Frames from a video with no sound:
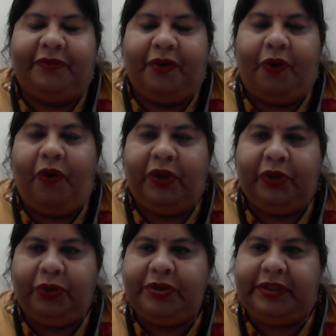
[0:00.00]
all
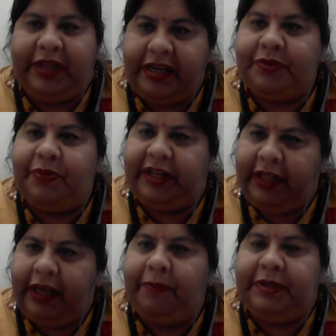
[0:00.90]
those things were
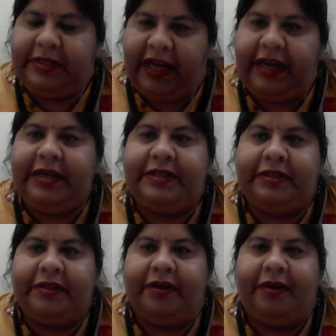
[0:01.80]
there,
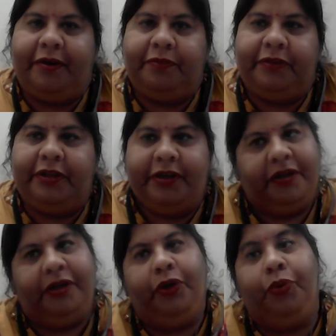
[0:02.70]
besides
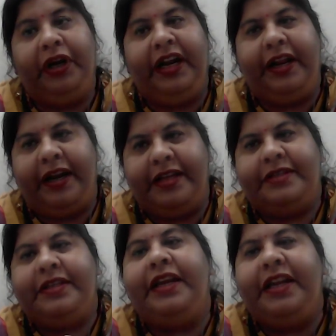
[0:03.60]
the
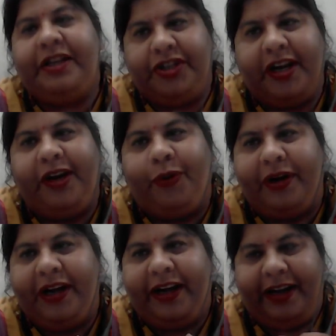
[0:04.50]
loneliness, initial
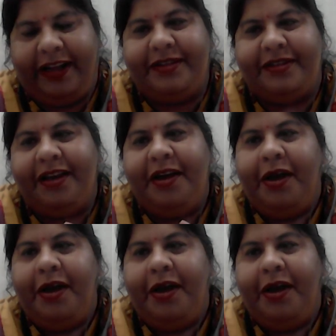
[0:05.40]
loneliness,